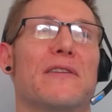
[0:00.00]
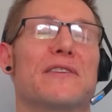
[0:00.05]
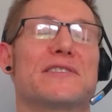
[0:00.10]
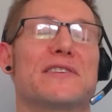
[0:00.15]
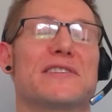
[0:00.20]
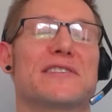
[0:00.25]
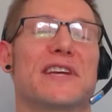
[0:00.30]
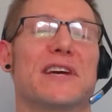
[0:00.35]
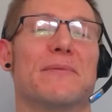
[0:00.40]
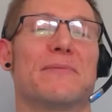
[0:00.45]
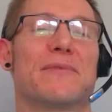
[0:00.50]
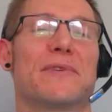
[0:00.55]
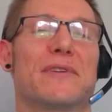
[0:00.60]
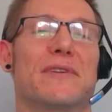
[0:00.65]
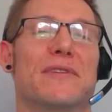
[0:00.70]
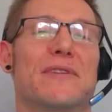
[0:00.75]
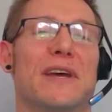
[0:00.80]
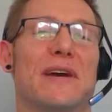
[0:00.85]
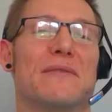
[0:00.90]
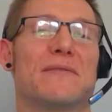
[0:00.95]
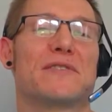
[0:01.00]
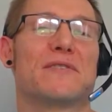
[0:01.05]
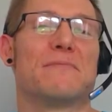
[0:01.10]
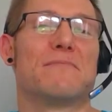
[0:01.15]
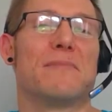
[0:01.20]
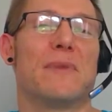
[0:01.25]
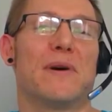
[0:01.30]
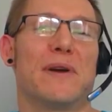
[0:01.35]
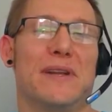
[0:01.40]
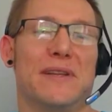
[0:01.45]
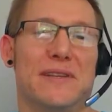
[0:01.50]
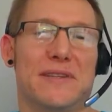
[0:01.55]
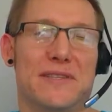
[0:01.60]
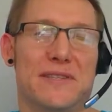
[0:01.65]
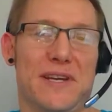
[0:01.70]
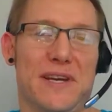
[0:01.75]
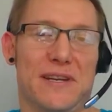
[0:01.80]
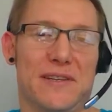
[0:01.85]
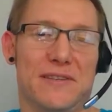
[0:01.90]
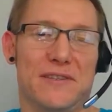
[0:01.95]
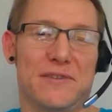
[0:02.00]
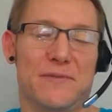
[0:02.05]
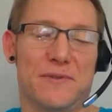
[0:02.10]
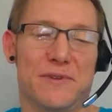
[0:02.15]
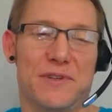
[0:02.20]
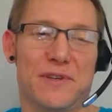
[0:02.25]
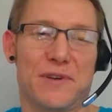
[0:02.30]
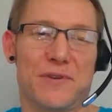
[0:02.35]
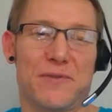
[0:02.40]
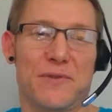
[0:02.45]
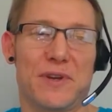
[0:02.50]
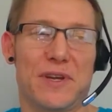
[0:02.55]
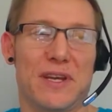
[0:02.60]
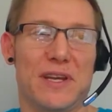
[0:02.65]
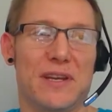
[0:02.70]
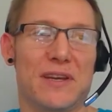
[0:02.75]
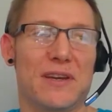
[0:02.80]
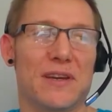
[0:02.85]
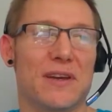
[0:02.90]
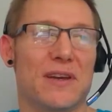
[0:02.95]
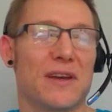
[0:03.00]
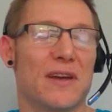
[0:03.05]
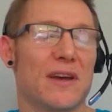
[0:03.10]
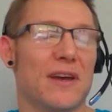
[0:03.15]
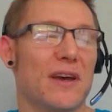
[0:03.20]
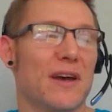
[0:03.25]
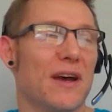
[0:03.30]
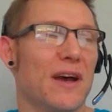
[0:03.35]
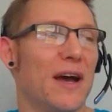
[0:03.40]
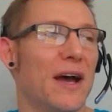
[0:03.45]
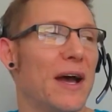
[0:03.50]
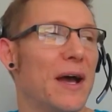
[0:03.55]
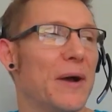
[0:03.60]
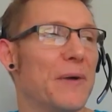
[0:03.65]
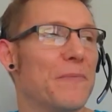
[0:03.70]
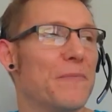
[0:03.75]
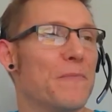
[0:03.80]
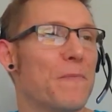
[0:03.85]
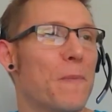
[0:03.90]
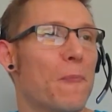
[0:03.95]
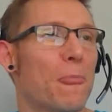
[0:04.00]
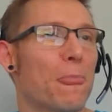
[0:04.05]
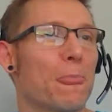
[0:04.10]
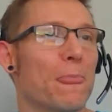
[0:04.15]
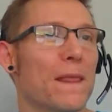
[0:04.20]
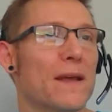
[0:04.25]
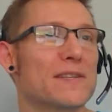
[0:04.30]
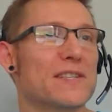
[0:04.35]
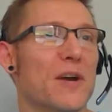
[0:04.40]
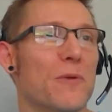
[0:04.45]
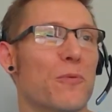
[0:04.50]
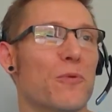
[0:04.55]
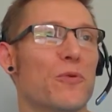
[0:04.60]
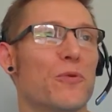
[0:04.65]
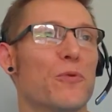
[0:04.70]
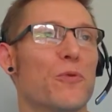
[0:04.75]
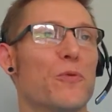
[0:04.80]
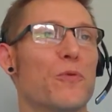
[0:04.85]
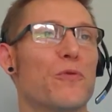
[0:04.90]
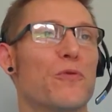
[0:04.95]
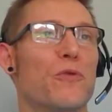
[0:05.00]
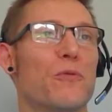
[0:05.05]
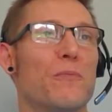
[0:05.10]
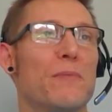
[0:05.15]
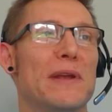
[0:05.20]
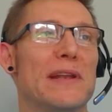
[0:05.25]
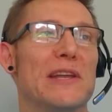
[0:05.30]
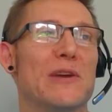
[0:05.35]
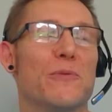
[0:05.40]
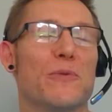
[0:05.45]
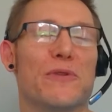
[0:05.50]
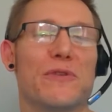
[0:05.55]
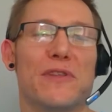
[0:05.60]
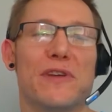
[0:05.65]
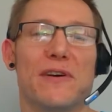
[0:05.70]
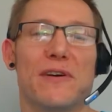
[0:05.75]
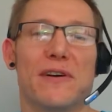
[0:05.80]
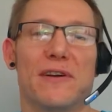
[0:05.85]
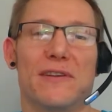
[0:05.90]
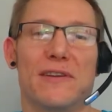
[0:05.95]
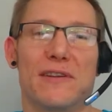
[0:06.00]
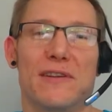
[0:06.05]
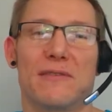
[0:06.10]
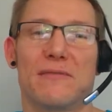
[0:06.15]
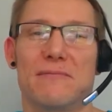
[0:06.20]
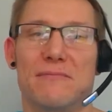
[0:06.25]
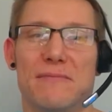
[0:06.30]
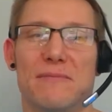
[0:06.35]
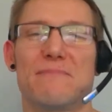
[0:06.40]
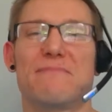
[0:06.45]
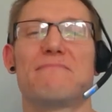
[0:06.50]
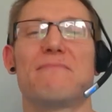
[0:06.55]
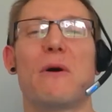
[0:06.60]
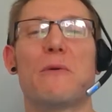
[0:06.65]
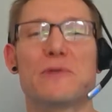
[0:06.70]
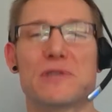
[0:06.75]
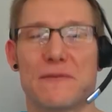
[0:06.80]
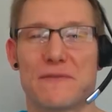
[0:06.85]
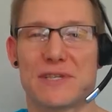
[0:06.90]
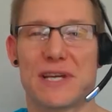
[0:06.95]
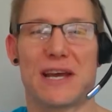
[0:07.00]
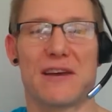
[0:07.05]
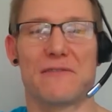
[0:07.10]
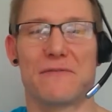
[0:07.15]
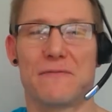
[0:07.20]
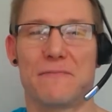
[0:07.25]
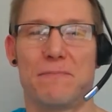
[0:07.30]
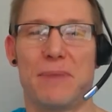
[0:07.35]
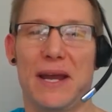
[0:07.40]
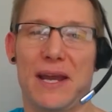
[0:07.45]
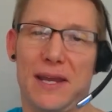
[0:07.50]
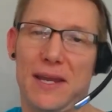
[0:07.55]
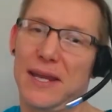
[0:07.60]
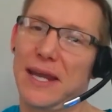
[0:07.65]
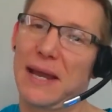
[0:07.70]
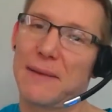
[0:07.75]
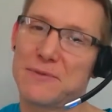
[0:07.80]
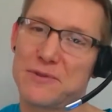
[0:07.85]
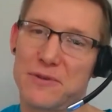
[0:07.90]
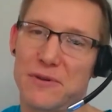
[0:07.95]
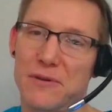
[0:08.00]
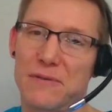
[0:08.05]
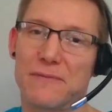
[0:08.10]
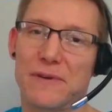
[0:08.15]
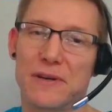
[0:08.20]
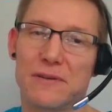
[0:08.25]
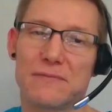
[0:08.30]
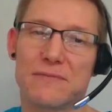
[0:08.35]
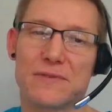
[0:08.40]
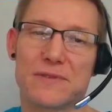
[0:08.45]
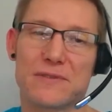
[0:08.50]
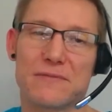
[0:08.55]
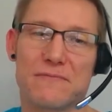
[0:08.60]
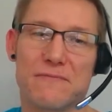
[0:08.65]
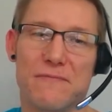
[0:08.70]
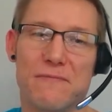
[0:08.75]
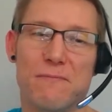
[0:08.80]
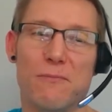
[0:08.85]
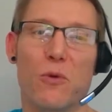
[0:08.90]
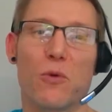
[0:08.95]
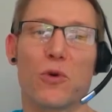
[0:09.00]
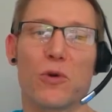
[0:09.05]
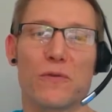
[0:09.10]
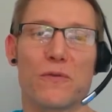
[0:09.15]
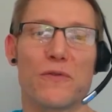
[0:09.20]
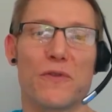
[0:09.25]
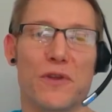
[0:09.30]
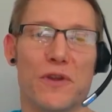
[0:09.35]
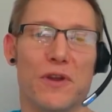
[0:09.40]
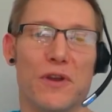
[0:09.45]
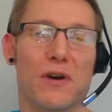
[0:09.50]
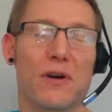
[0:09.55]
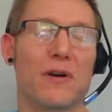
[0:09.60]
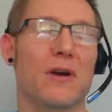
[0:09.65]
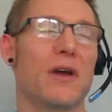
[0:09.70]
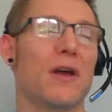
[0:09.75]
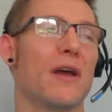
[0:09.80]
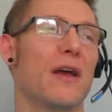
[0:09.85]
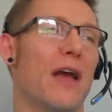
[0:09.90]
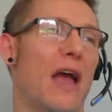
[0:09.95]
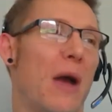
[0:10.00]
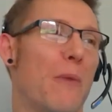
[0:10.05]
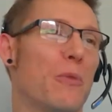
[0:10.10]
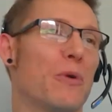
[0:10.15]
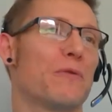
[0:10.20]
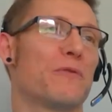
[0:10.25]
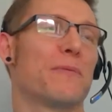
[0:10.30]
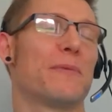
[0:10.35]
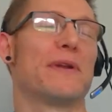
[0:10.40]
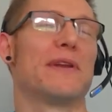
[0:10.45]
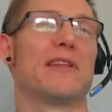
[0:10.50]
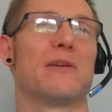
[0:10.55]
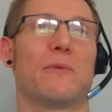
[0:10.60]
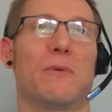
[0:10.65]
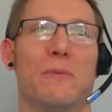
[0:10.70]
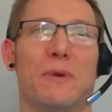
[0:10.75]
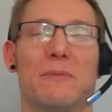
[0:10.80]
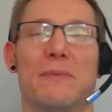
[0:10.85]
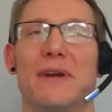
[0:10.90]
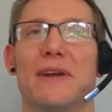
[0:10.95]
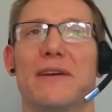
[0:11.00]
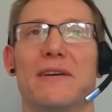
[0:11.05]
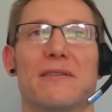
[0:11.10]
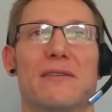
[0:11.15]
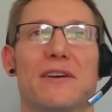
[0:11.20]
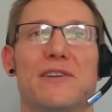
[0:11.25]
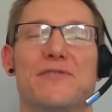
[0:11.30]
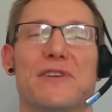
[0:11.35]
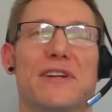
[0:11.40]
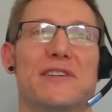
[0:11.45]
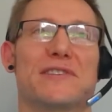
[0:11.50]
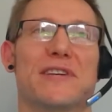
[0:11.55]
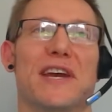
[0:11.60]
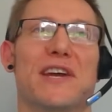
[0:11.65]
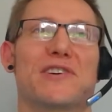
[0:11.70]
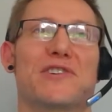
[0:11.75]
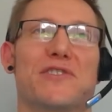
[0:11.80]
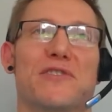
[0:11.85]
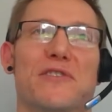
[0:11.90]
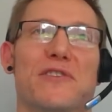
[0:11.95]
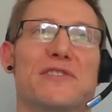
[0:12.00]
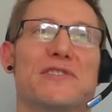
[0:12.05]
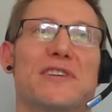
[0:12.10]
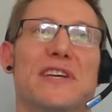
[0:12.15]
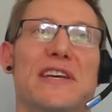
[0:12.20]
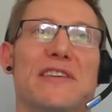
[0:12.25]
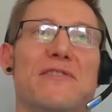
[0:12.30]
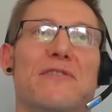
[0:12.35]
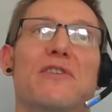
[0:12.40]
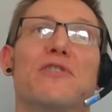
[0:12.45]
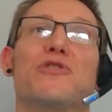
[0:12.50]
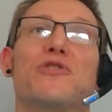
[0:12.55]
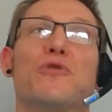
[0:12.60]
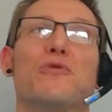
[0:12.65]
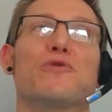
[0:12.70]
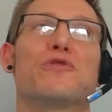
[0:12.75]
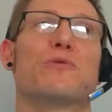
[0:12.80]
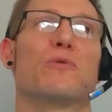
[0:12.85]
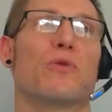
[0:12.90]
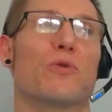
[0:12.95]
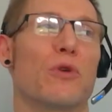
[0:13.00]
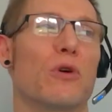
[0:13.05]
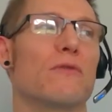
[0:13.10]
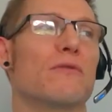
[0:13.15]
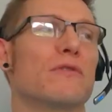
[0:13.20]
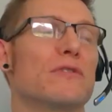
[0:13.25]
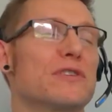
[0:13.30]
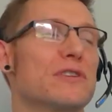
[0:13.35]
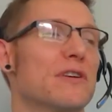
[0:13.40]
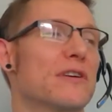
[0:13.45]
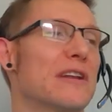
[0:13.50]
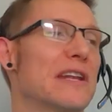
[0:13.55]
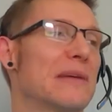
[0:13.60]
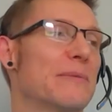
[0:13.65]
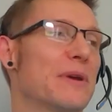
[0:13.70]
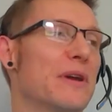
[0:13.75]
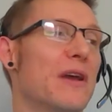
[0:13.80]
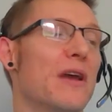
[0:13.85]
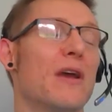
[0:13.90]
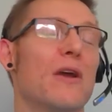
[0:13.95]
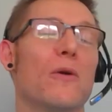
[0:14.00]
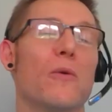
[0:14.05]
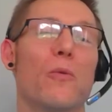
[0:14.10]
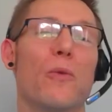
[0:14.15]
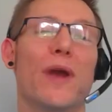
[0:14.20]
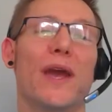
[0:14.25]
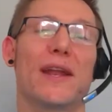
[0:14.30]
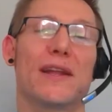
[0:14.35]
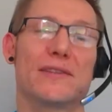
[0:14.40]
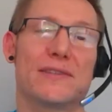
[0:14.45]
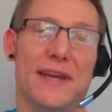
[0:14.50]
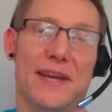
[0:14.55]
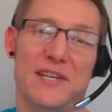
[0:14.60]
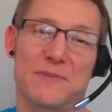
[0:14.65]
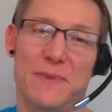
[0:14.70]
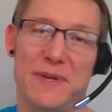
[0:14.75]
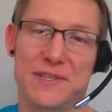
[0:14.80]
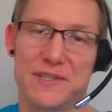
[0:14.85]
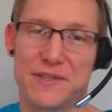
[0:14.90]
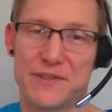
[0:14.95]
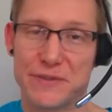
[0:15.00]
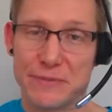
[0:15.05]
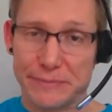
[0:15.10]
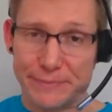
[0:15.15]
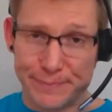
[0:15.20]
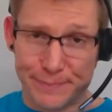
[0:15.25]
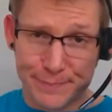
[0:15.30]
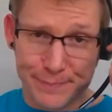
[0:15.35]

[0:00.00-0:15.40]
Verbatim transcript: of this does come down to mindset to a degree. Um, so we're all familiar with the idea that most of us have banking apps on our phones more yeah. often than not. And we're familiar that when we make a, a, transaction that's either unusual or over a certain limit, we get a text message.